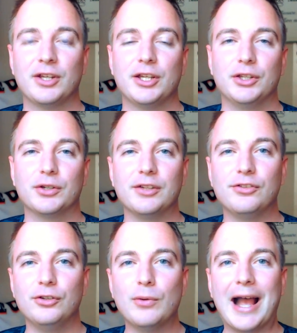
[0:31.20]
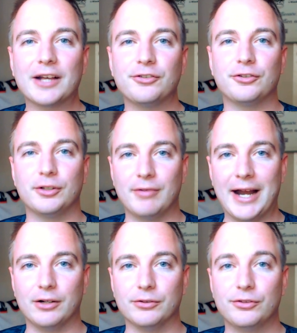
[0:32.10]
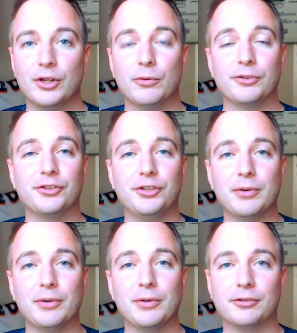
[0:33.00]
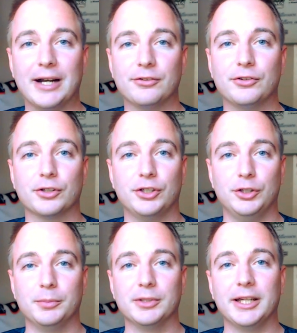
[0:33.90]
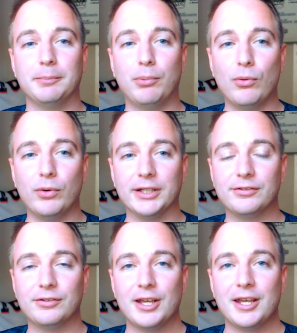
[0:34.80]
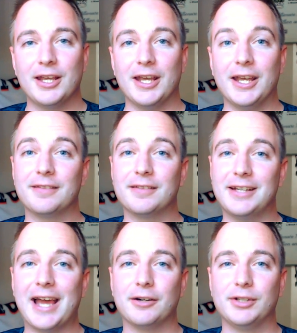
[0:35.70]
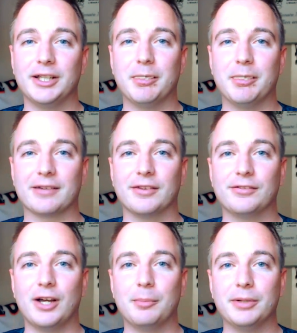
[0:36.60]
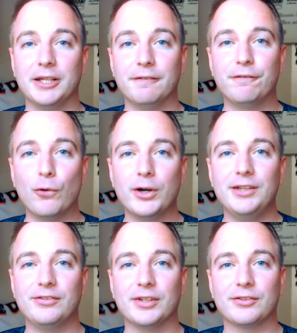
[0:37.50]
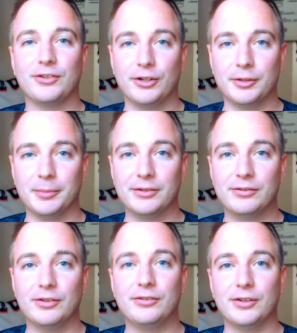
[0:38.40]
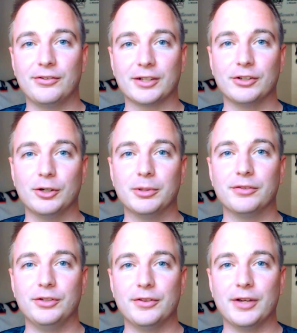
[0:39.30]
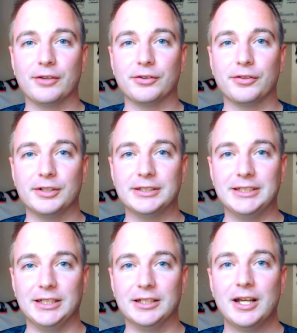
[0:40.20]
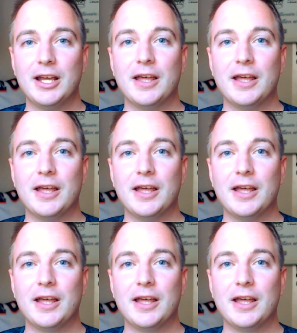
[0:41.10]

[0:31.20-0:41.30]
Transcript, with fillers: You get two extra rounds, which are two extra rounds to accumulate points. And the data really backs this up. In 46 tournaments since October of 2013,